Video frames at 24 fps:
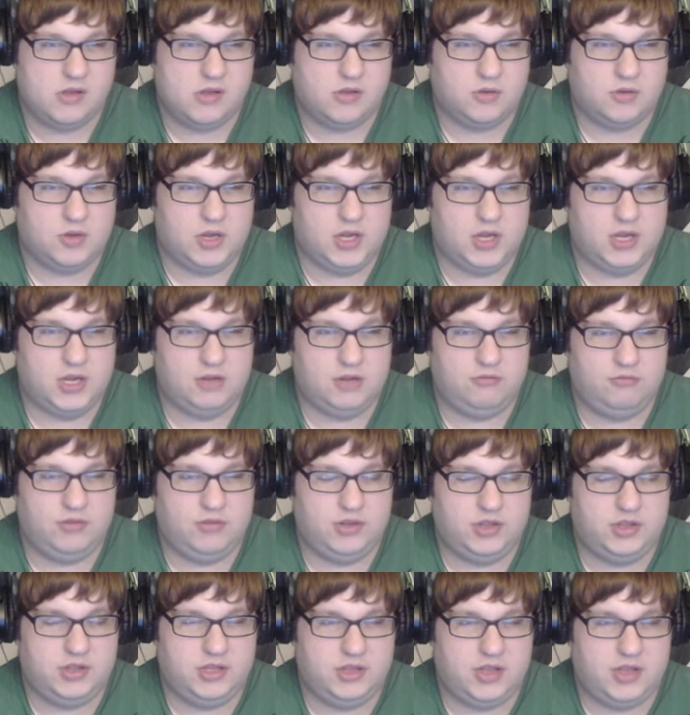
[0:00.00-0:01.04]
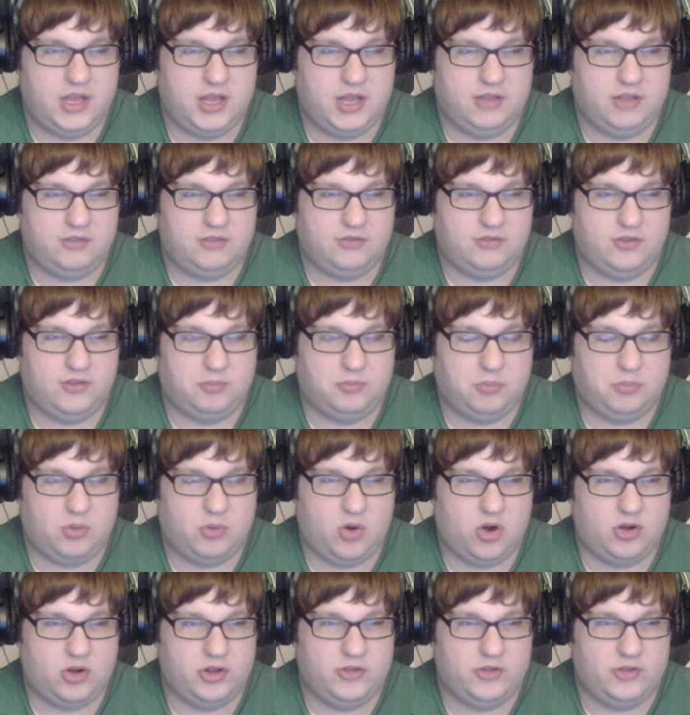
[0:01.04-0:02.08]
I really like this
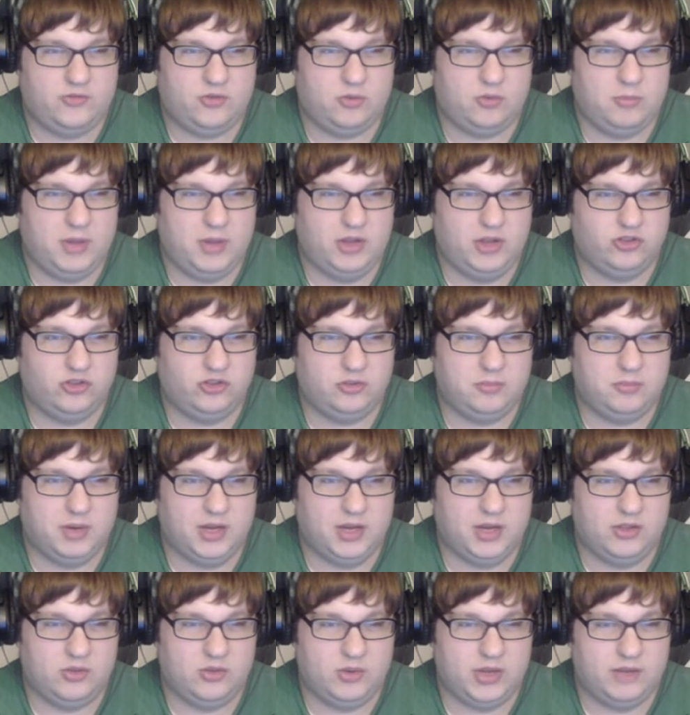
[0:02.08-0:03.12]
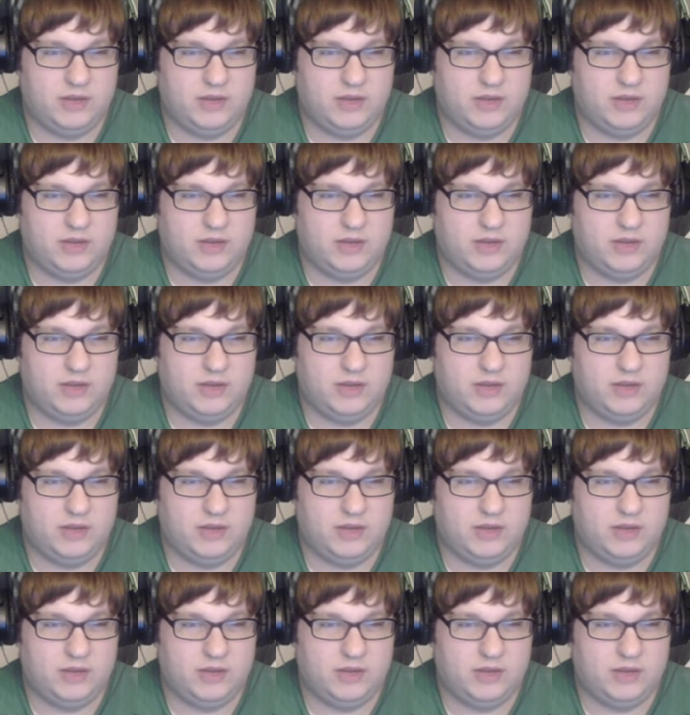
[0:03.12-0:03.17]
party formation, by the way.